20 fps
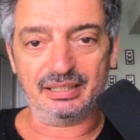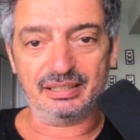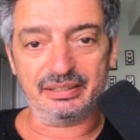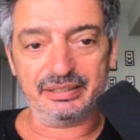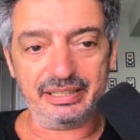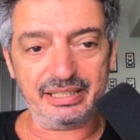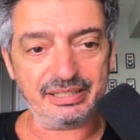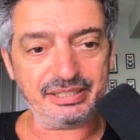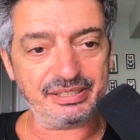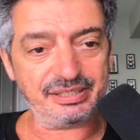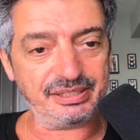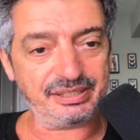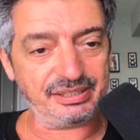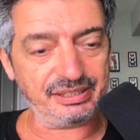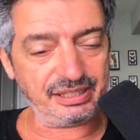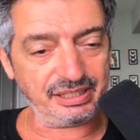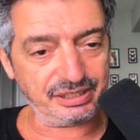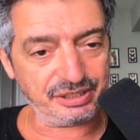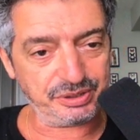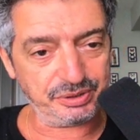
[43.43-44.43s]
Yes,
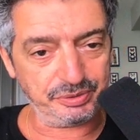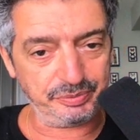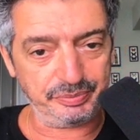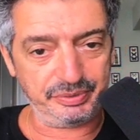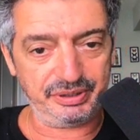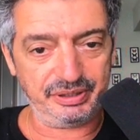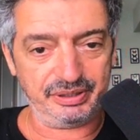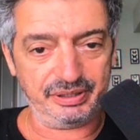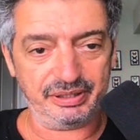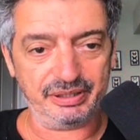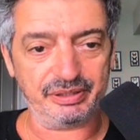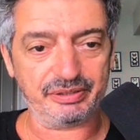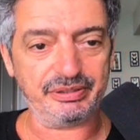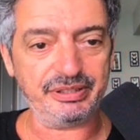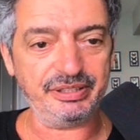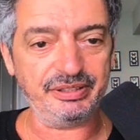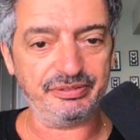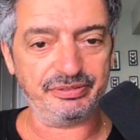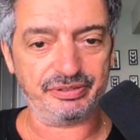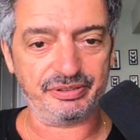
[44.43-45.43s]
there should be a
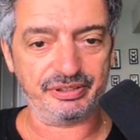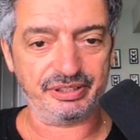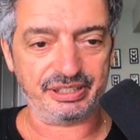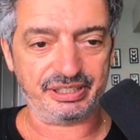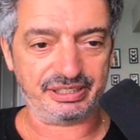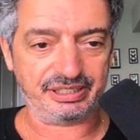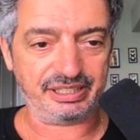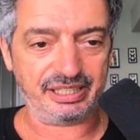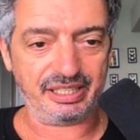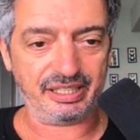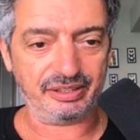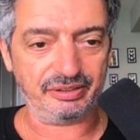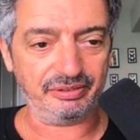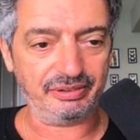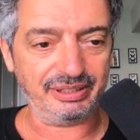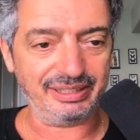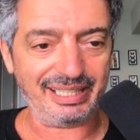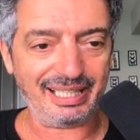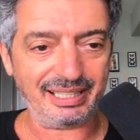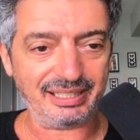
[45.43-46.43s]
reason for this. They are
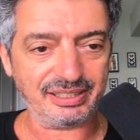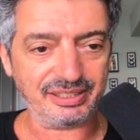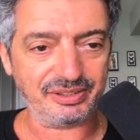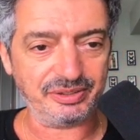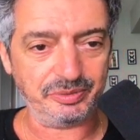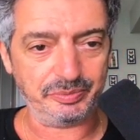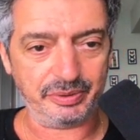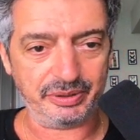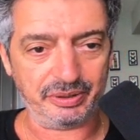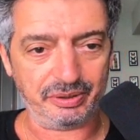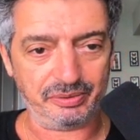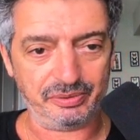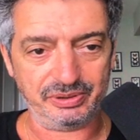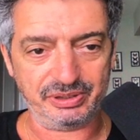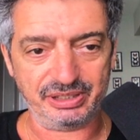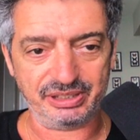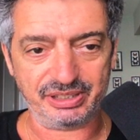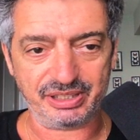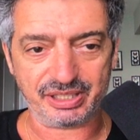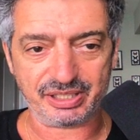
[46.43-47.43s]
not that stupid, all
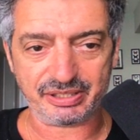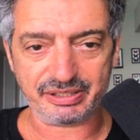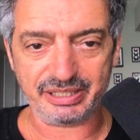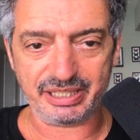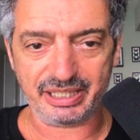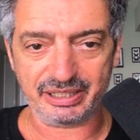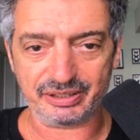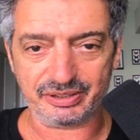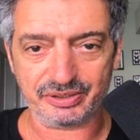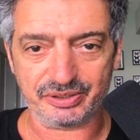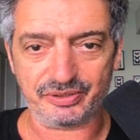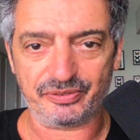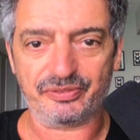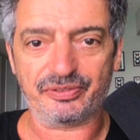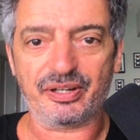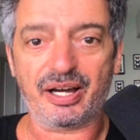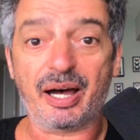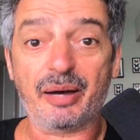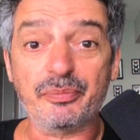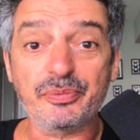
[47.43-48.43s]
these creators of
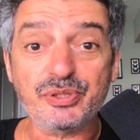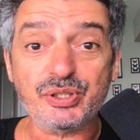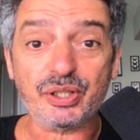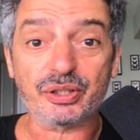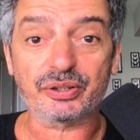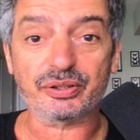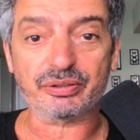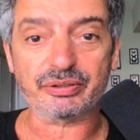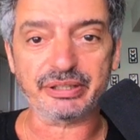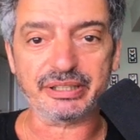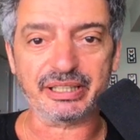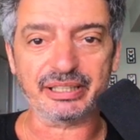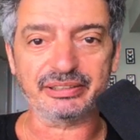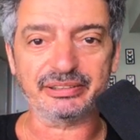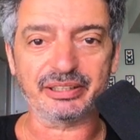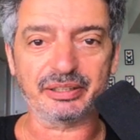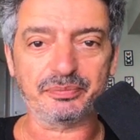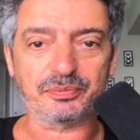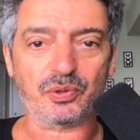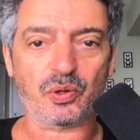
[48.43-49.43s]

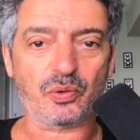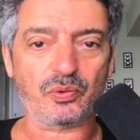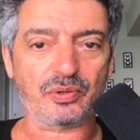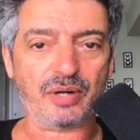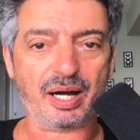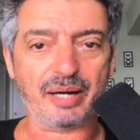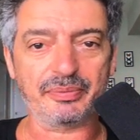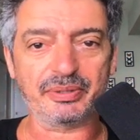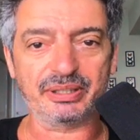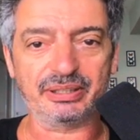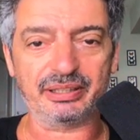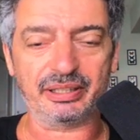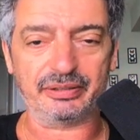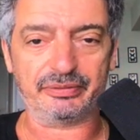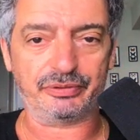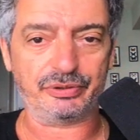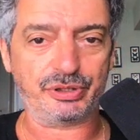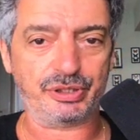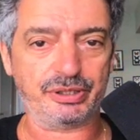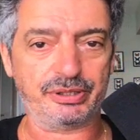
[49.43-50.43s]
object-oriented programming
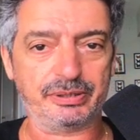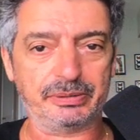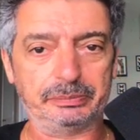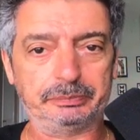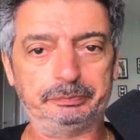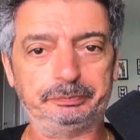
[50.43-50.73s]
languages.